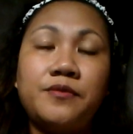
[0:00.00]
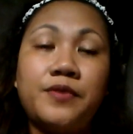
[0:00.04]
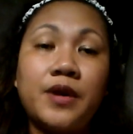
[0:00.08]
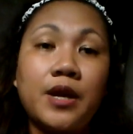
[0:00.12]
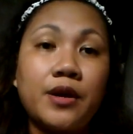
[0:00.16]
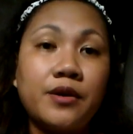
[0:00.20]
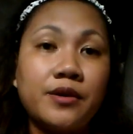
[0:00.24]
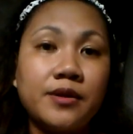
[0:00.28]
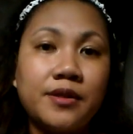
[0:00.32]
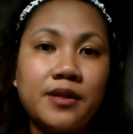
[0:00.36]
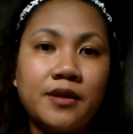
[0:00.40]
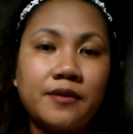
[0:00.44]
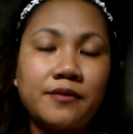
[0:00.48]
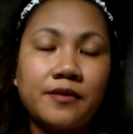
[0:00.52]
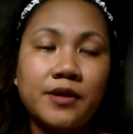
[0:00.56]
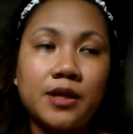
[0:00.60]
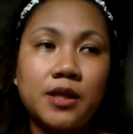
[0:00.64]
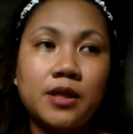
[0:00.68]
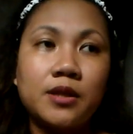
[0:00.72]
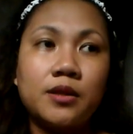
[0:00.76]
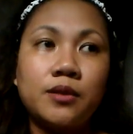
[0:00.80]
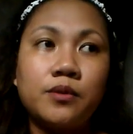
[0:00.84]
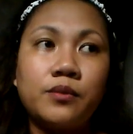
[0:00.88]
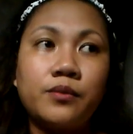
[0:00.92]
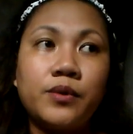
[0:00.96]
very
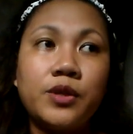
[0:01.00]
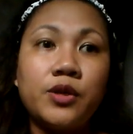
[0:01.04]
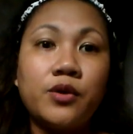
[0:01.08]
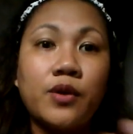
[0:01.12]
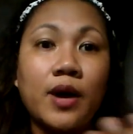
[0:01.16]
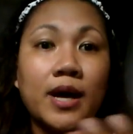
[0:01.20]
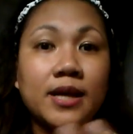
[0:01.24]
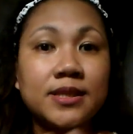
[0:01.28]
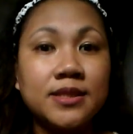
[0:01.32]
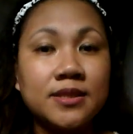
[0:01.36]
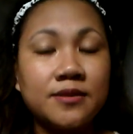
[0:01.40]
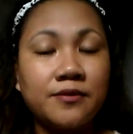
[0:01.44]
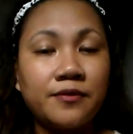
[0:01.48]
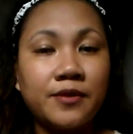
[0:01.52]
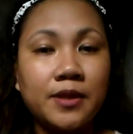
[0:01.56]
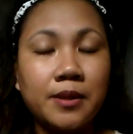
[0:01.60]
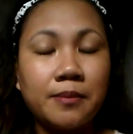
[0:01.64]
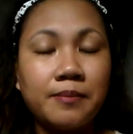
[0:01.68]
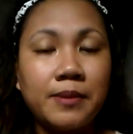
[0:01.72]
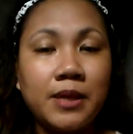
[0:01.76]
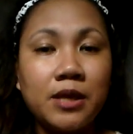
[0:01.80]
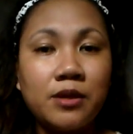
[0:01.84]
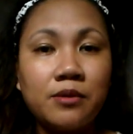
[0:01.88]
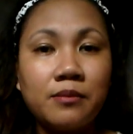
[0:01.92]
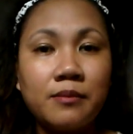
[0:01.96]
different when you ask the
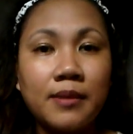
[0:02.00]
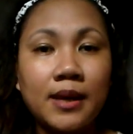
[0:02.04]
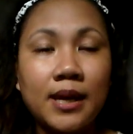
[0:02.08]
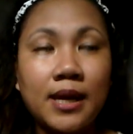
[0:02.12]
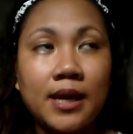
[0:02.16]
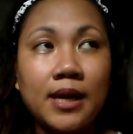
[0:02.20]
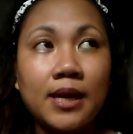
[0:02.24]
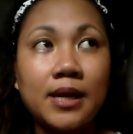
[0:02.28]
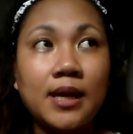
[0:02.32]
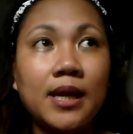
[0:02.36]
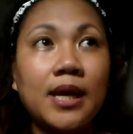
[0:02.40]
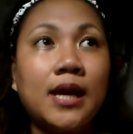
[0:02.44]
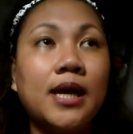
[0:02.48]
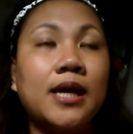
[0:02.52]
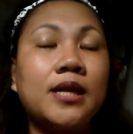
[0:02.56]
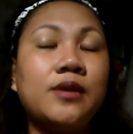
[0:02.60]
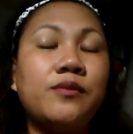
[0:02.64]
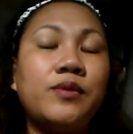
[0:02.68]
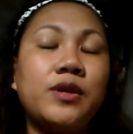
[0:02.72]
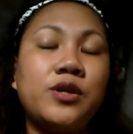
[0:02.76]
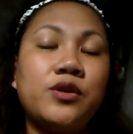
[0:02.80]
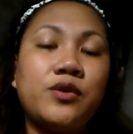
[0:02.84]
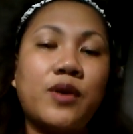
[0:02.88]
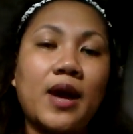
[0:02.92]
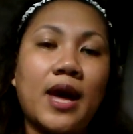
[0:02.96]
filipino man and
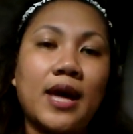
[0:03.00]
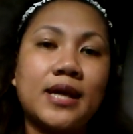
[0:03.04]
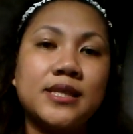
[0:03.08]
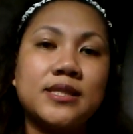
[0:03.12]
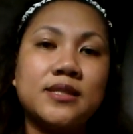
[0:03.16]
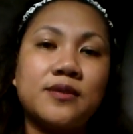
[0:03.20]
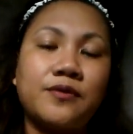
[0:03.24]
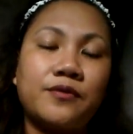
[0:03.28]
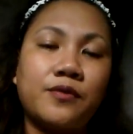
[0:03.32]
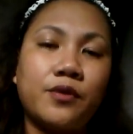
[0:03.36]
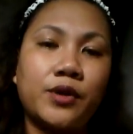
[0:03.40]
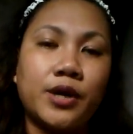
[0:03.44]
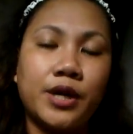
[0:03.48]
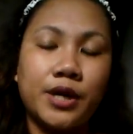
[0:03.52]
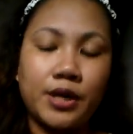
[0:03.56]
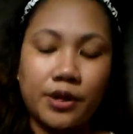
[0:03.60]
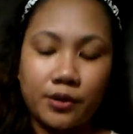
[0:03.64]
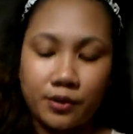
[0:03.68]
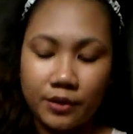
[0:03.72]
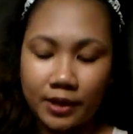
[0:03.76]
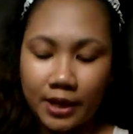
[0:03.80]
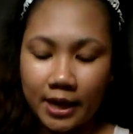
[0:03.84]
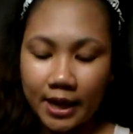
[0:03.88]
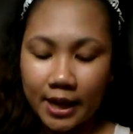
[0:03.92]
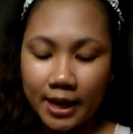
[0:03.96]
when you ask the foreigner
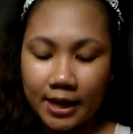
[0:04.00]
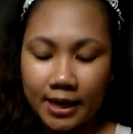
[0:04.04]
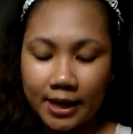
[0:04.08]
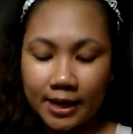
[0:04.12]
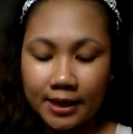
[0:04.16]
okay